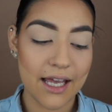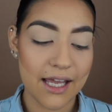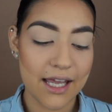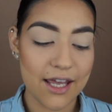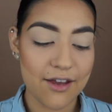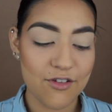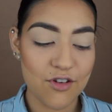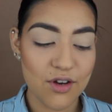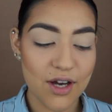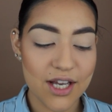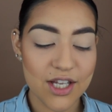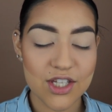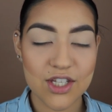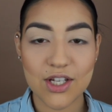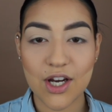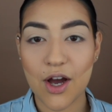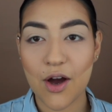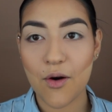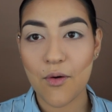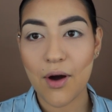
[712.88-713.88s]
if you guys
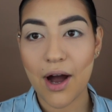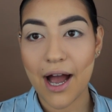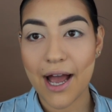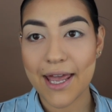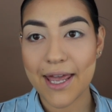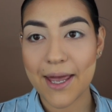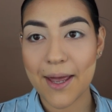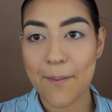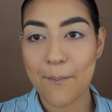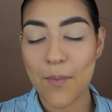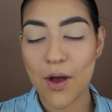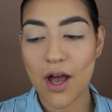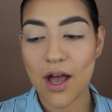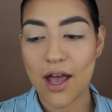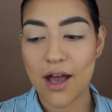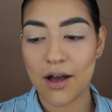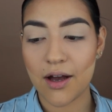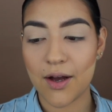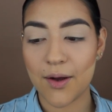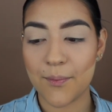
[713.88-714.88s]
know, I am
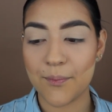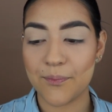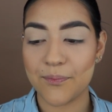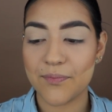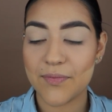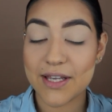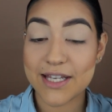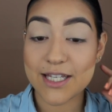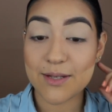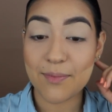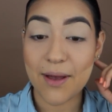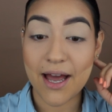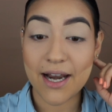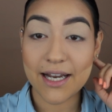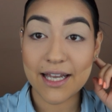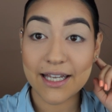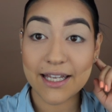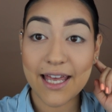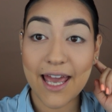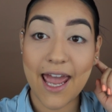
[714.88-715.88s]

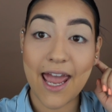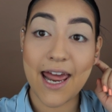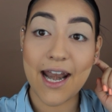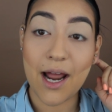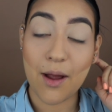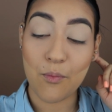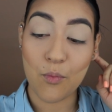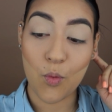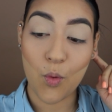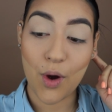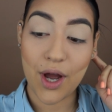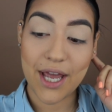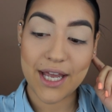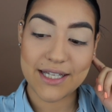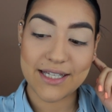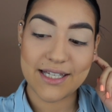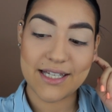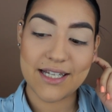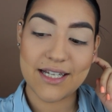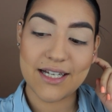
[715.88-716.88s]
Hispanic and I'm
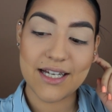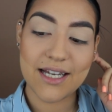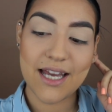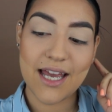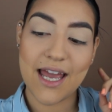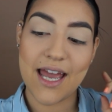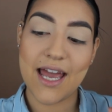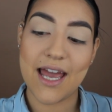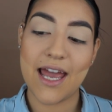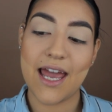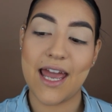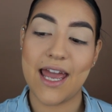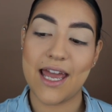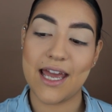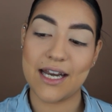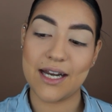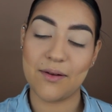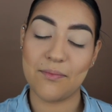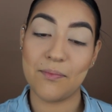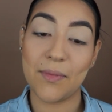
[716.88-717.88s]
white,
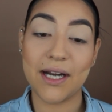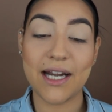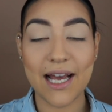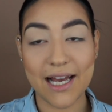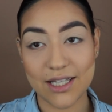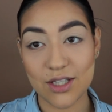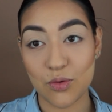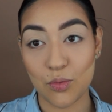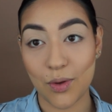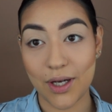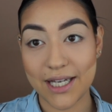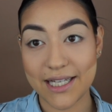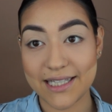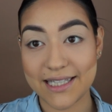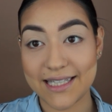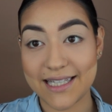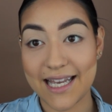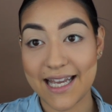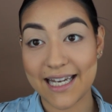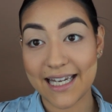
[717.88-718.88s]
and my dad's
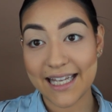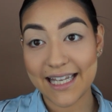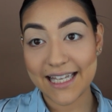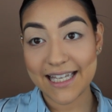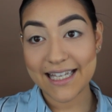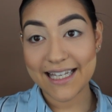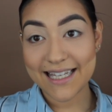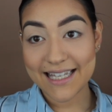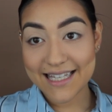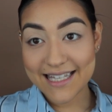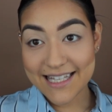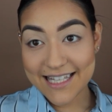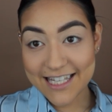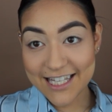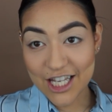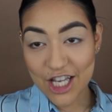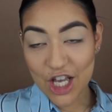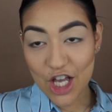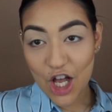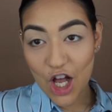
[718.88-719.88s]
white and he is
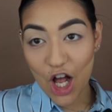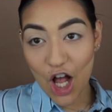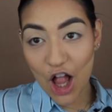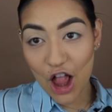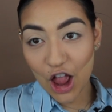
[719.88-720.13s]
a